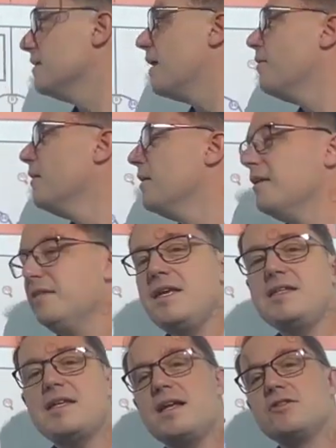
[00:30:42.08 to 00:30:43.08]
Now,
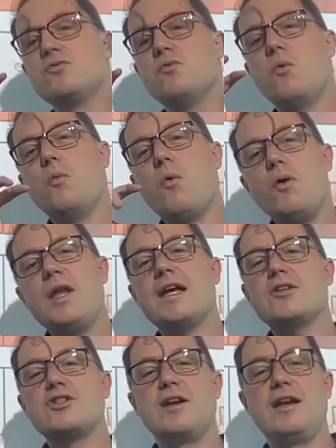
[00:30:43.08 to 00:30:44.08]
this adds one
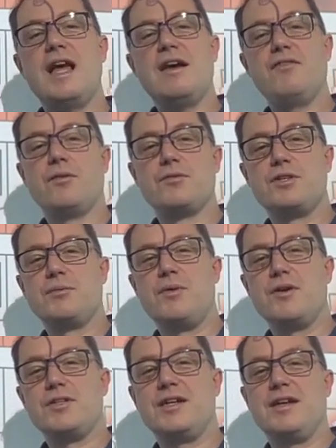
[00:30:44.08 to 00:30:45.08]
extra level to
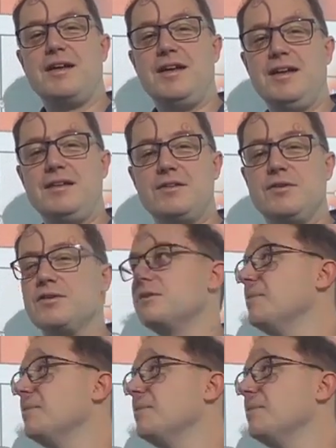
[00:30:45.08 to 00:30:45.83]
what I talked